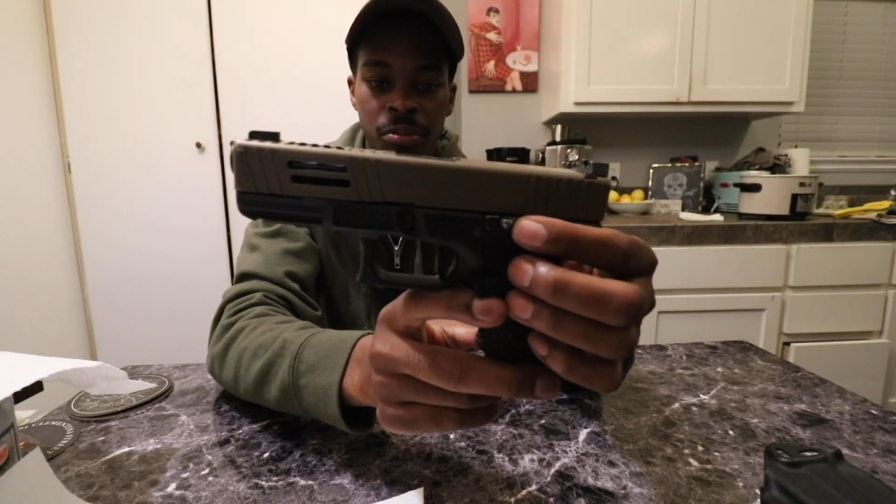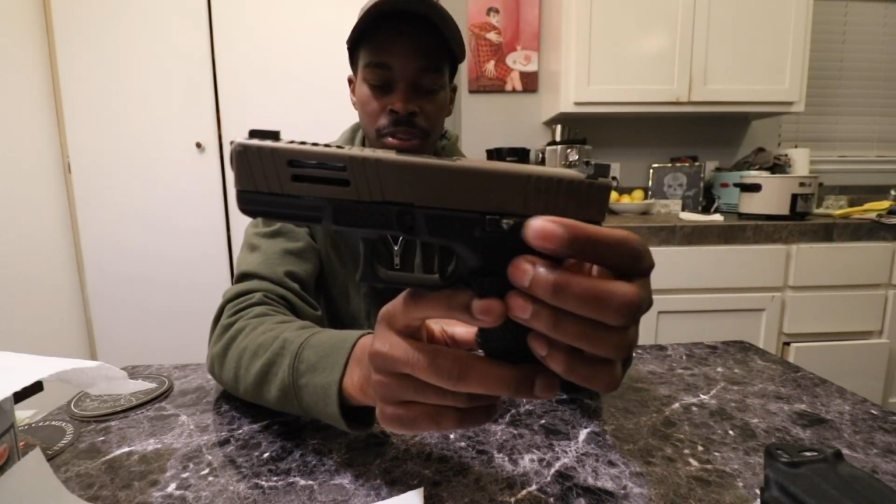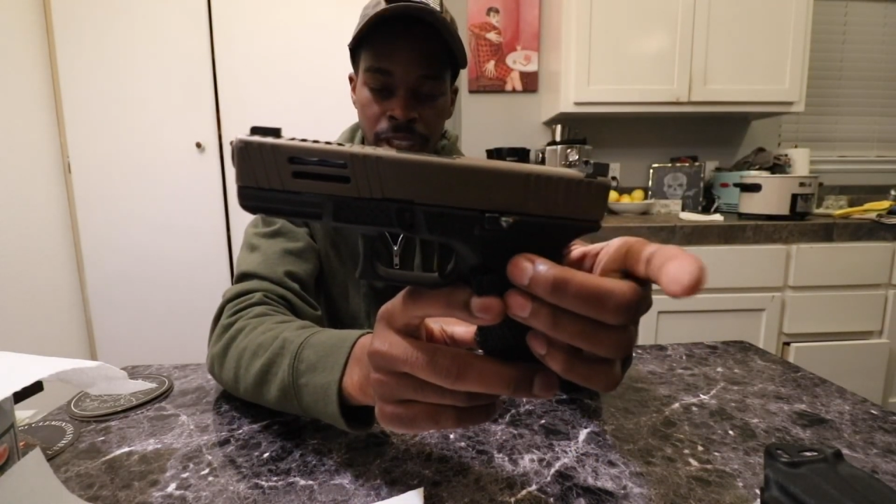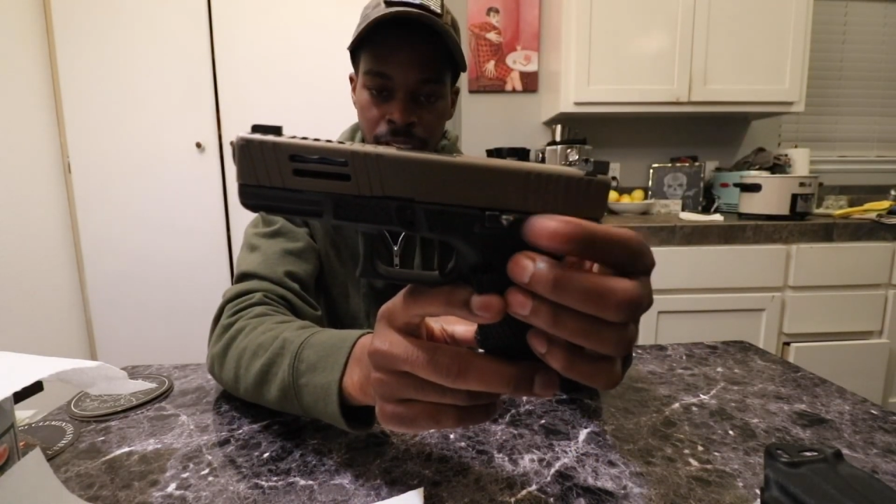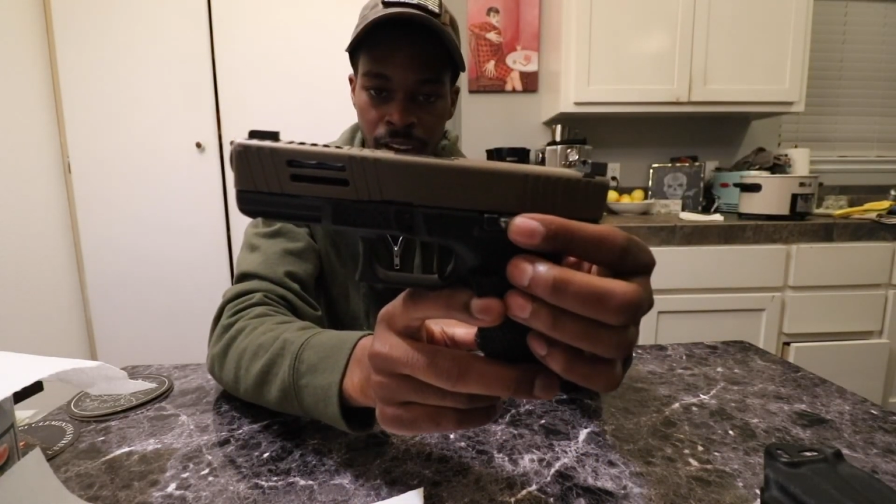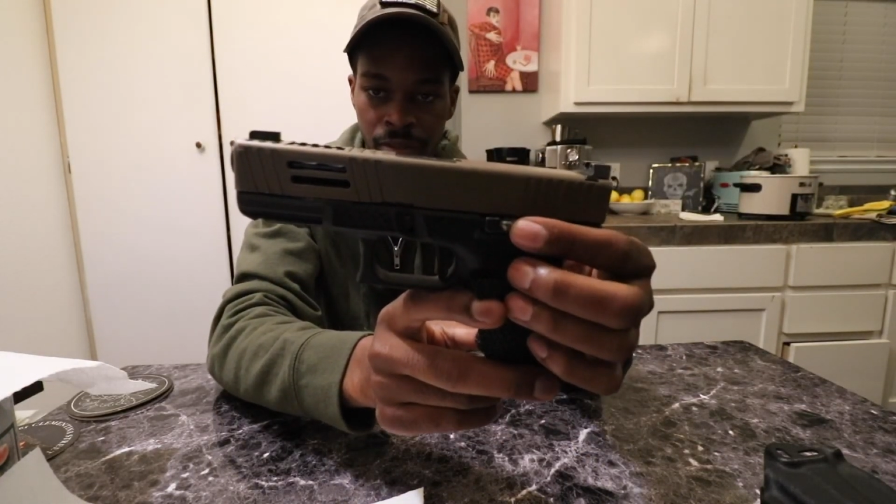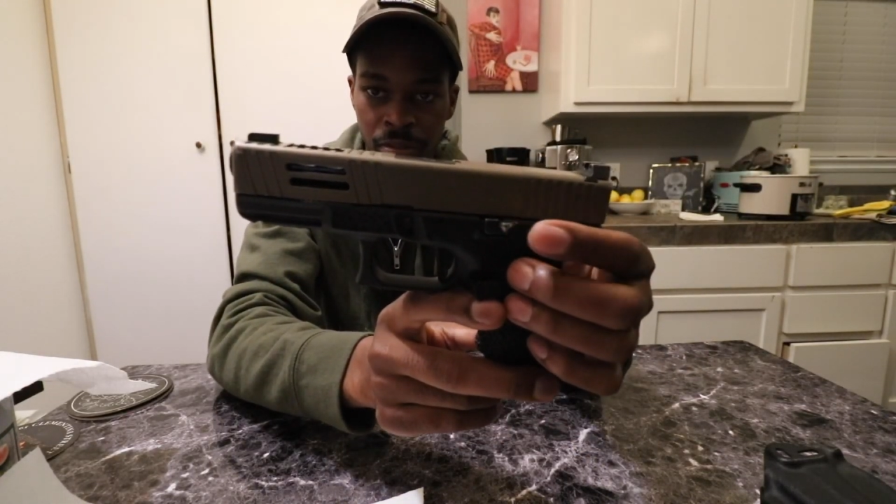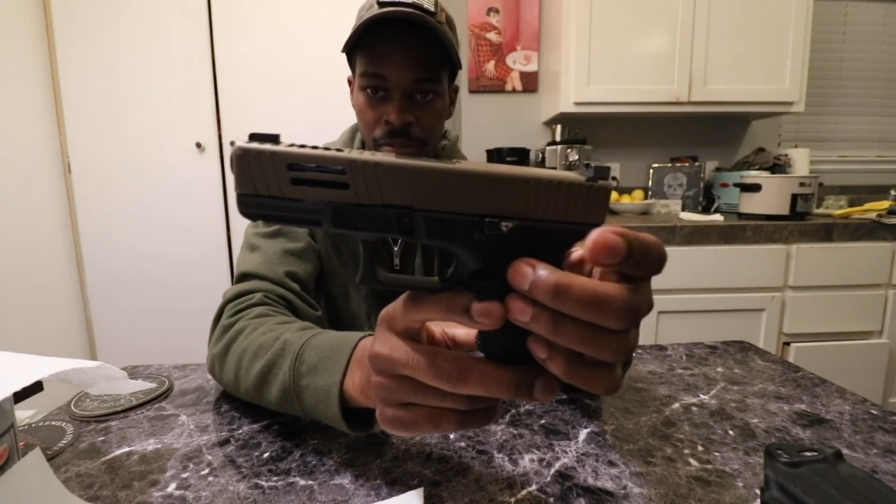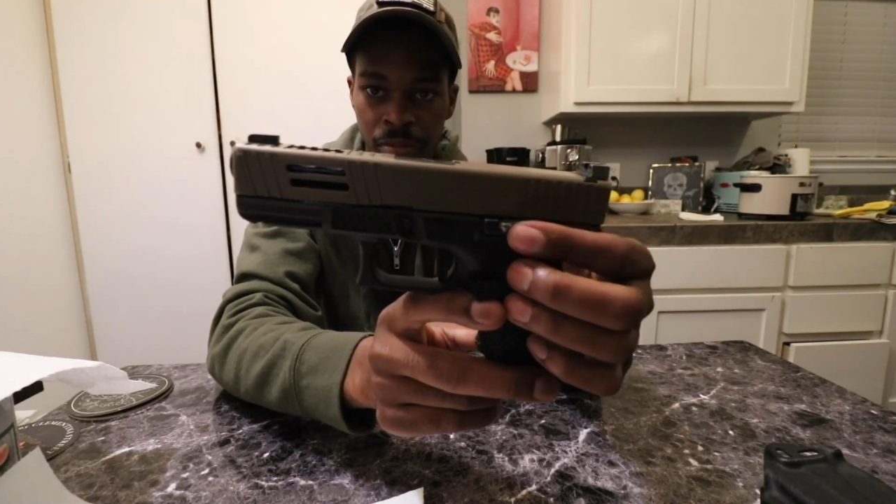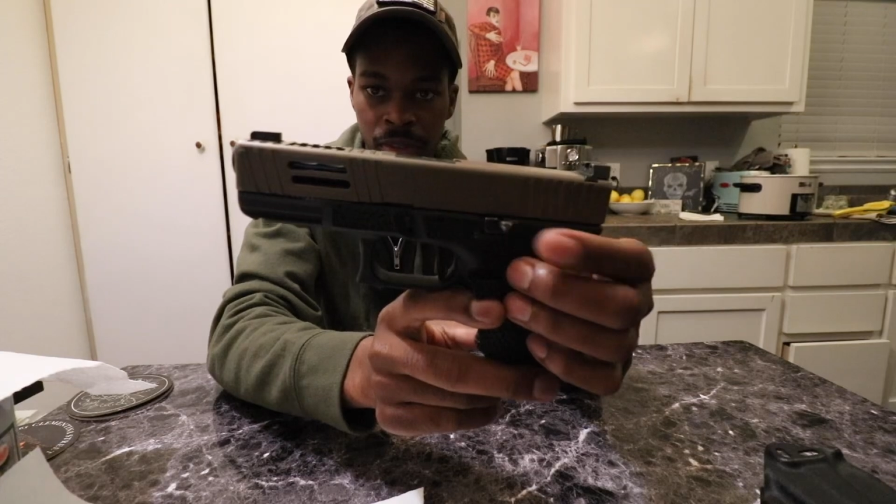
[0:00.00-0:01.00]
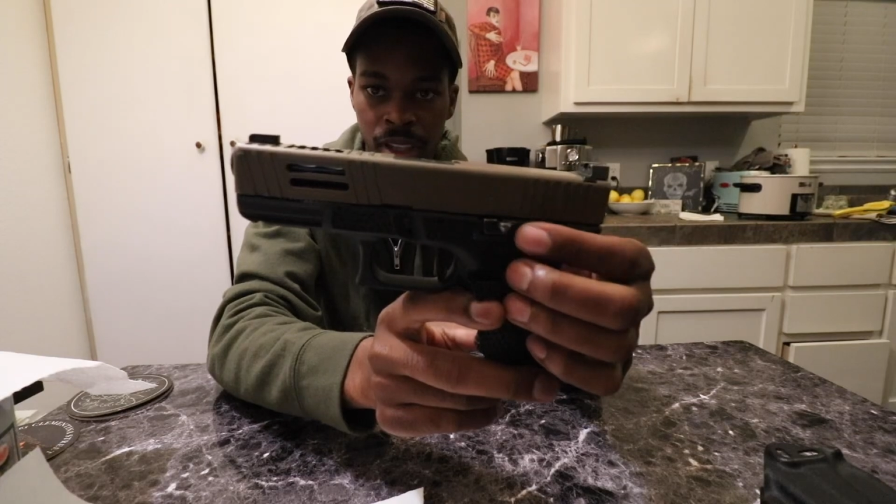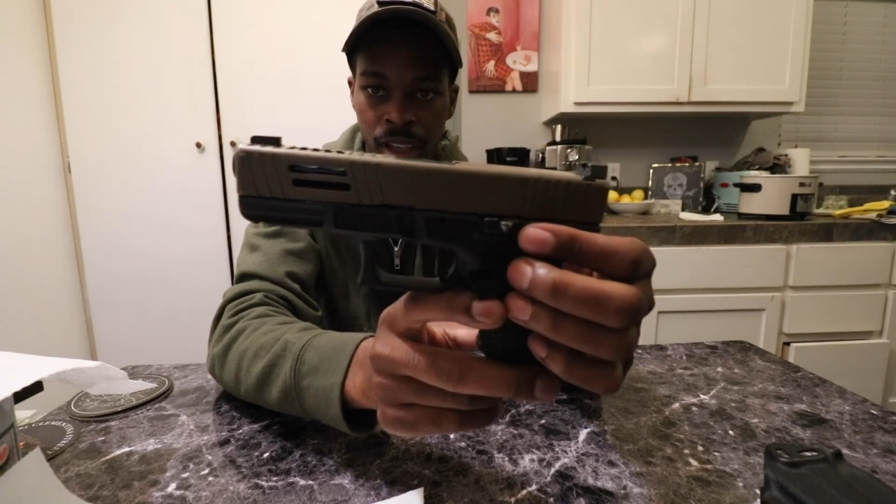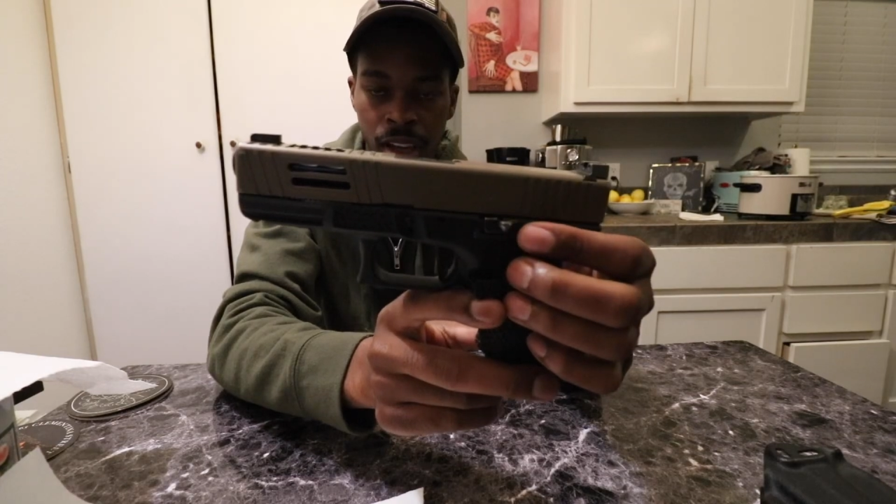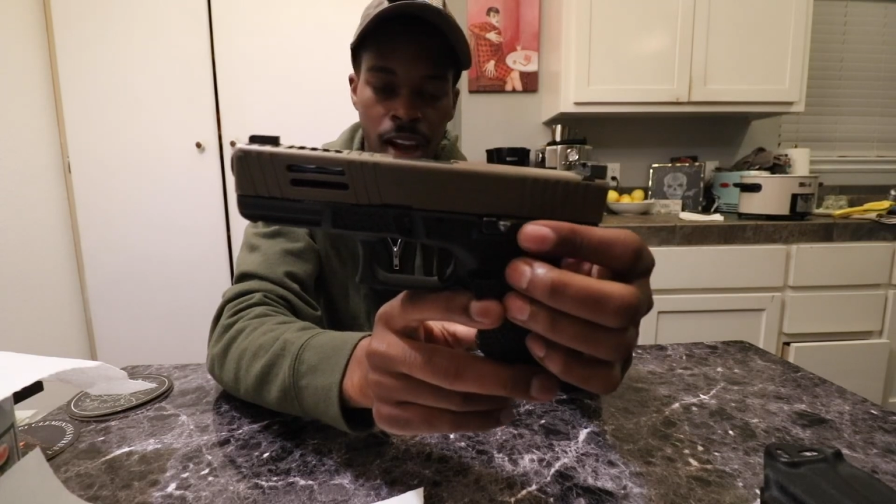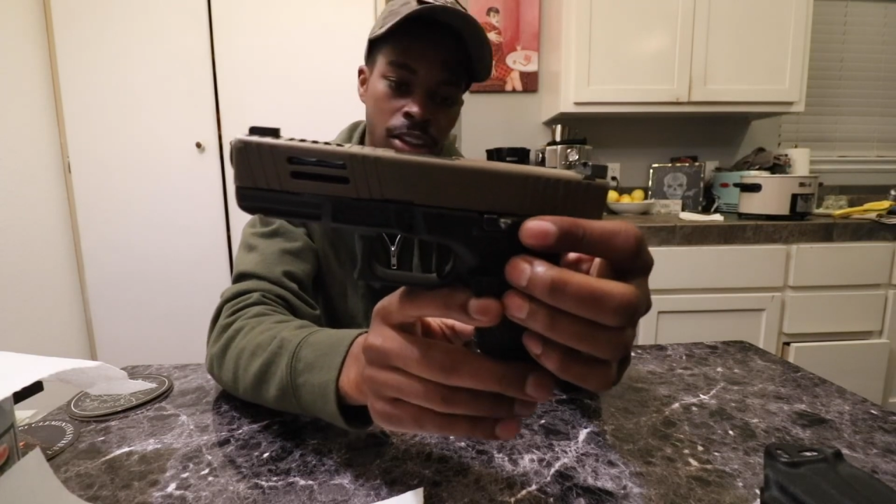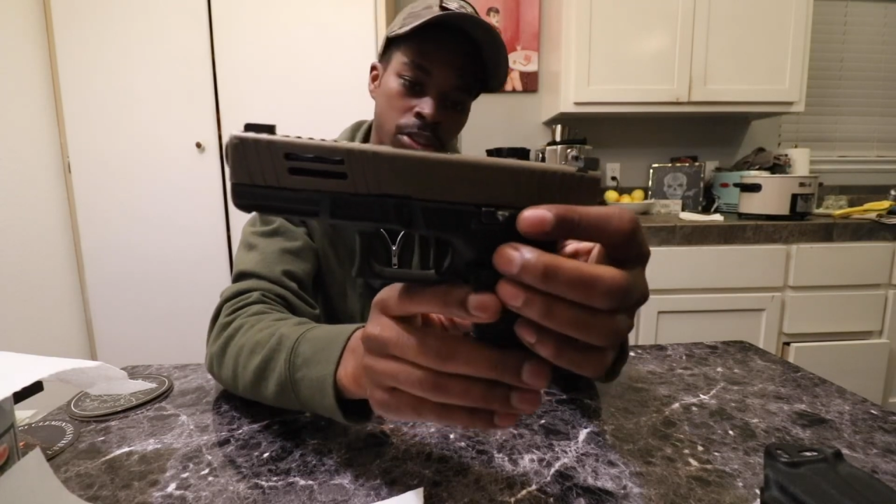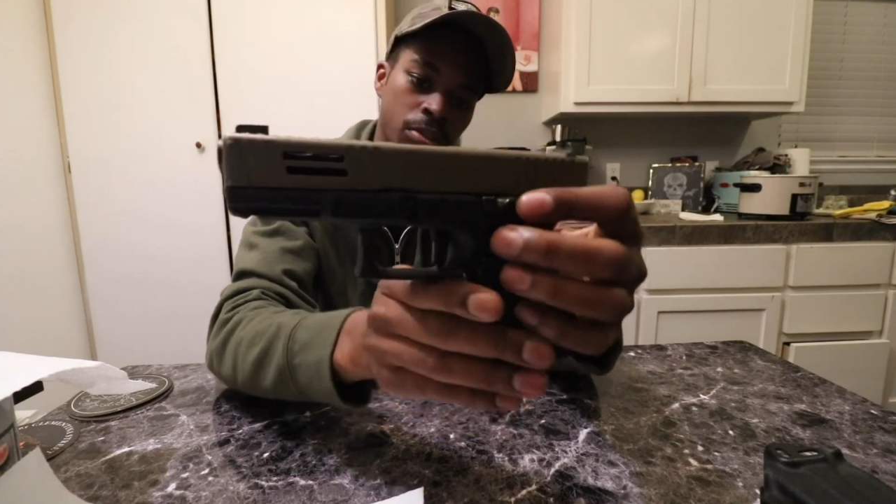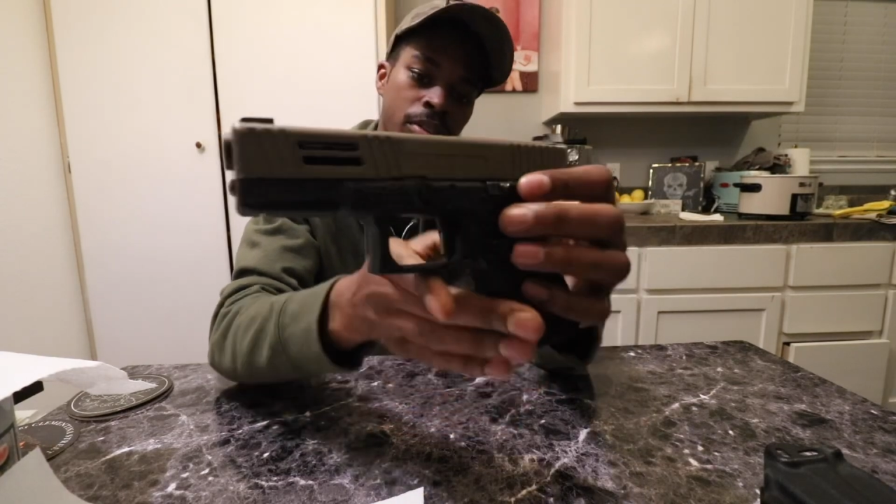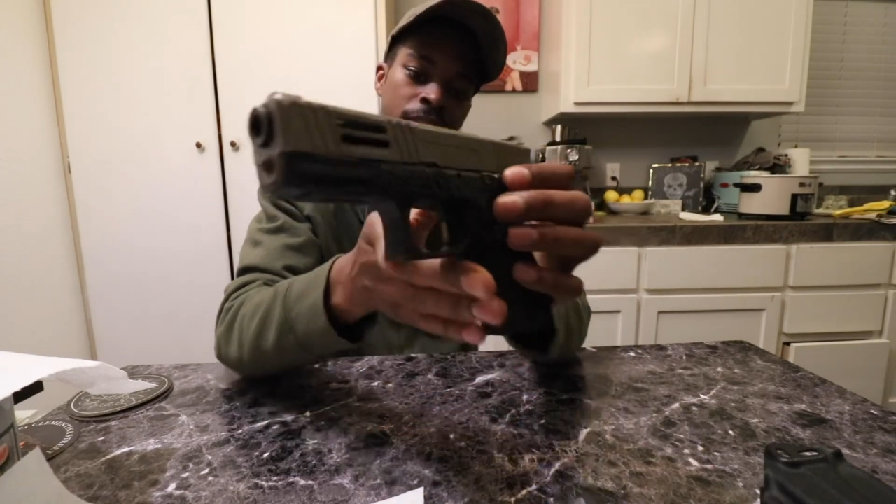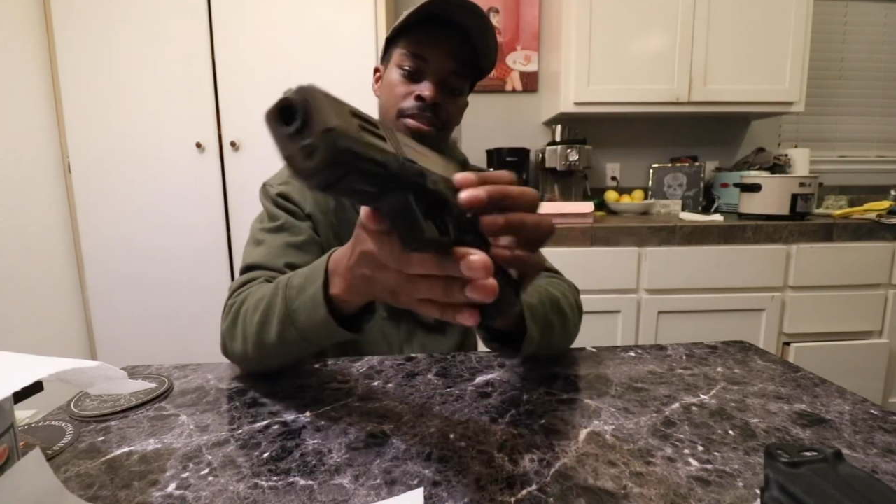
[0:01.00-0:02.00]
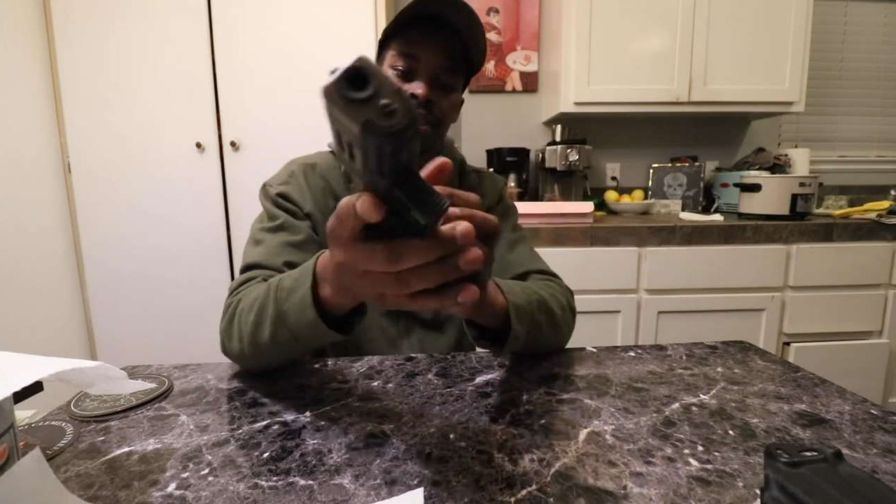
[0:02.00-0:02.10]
which I got from Glock store.